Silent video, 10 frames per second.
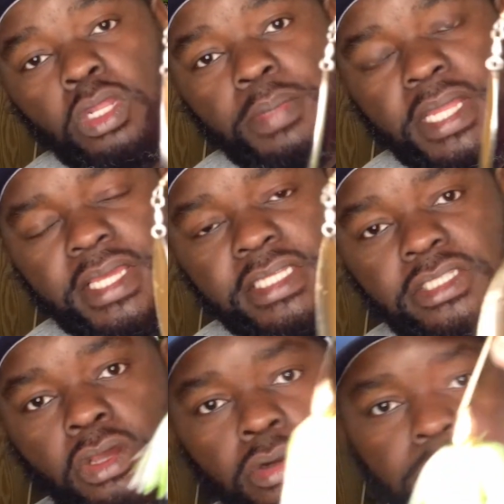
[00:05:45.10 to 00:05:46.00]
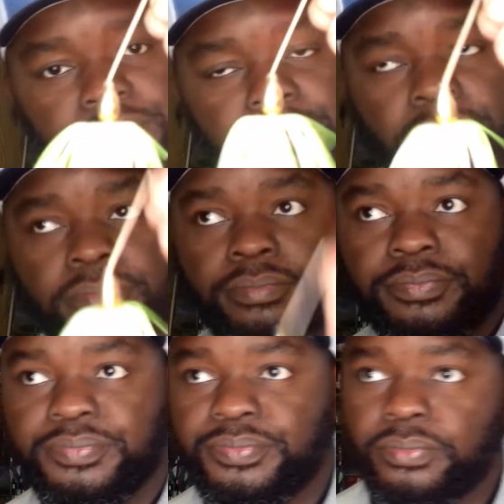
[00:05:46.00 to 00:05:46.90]
blades on them.
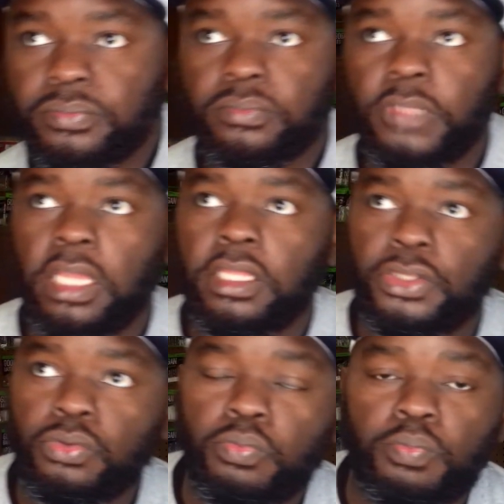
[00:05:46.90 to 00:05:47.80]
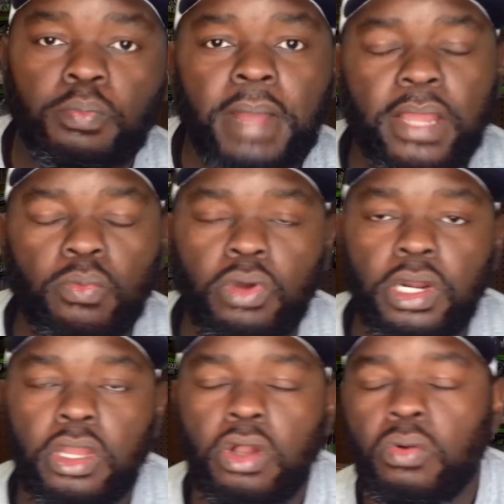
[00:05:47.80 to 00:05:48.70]
You might want to
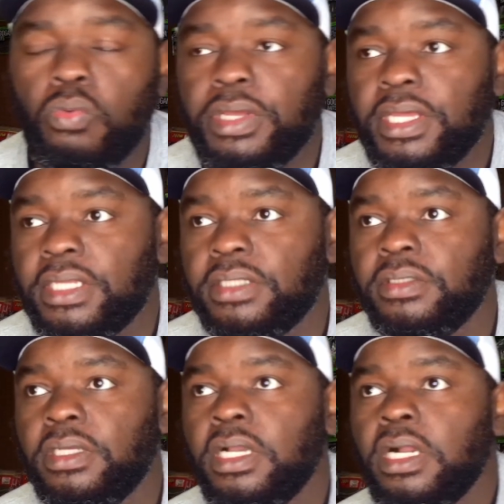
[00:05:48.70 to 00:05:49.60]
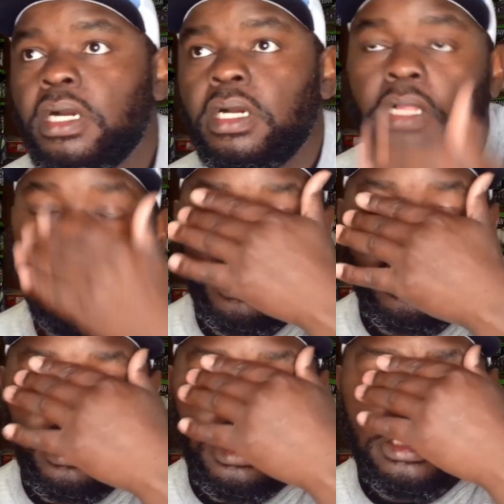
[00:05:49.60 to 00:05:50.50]
go with
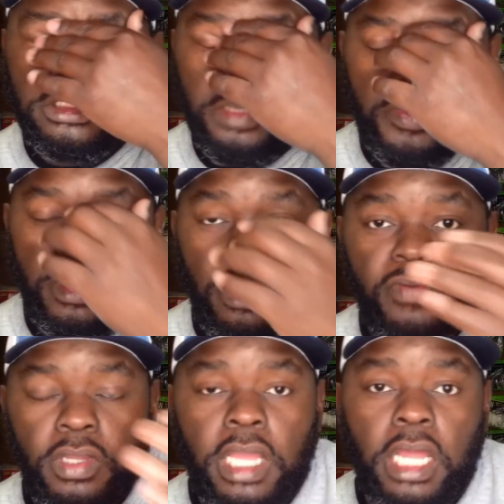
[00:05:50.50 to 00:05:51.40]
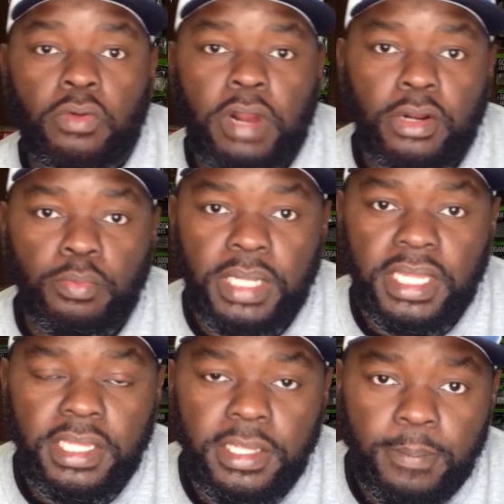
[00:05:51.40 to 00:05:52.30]
something of a Colorado
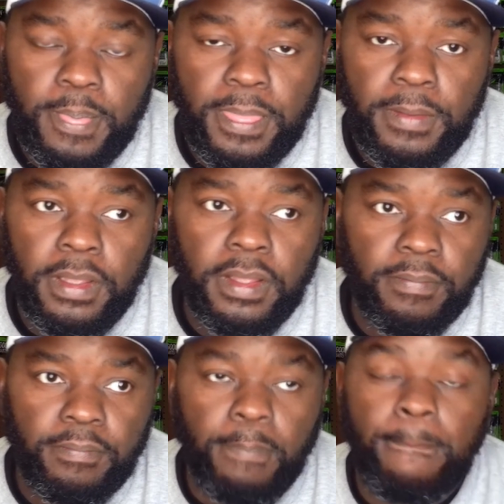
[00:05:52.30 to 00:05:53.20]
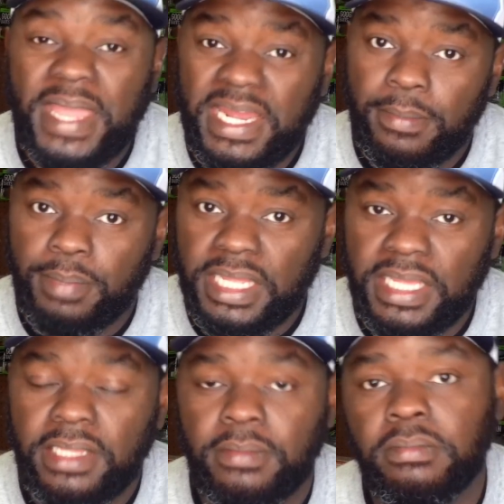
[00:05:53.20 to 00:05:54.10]
blade, painted
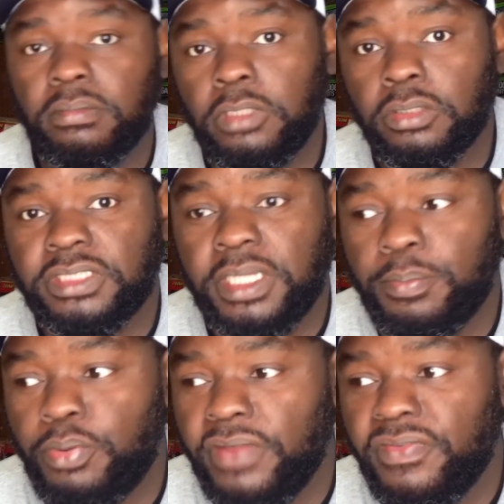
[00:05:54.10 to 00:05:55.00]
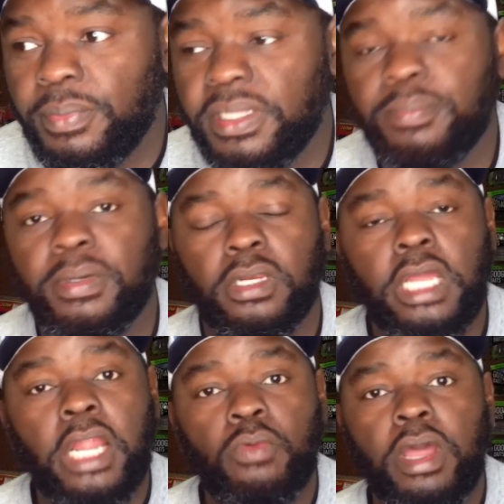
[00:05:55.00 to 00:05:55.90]
blade, you know what I'm saying, preferably, but a
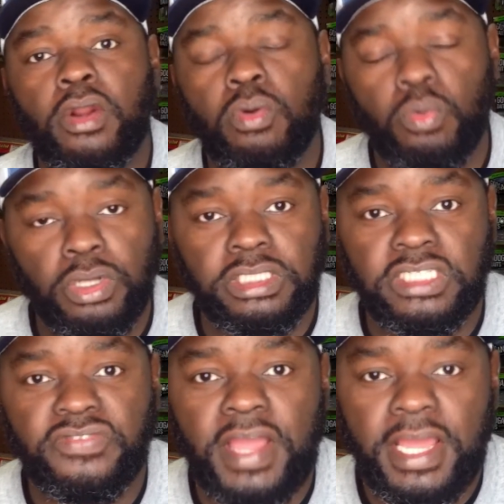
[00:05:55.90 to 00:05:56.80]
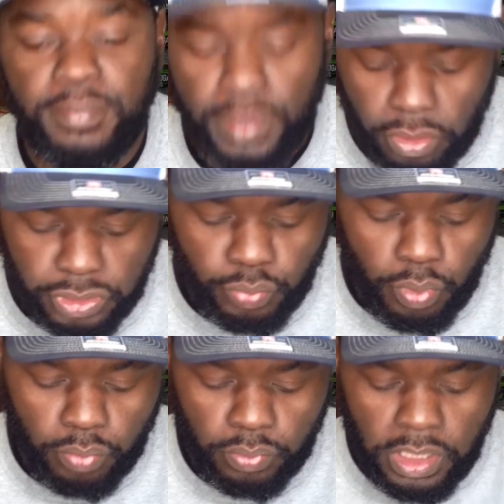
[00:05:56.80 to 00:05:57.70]
Colorado will work just fine because you
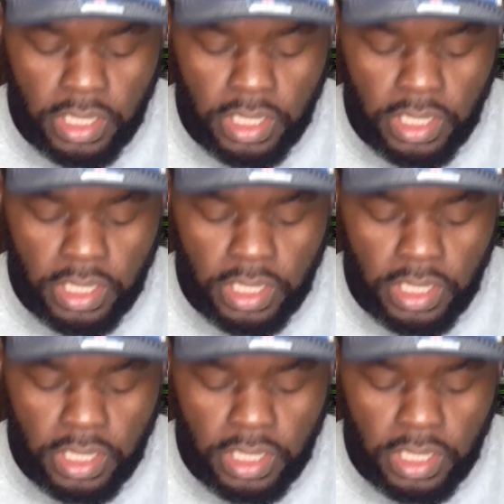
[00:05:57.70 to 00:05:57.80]
want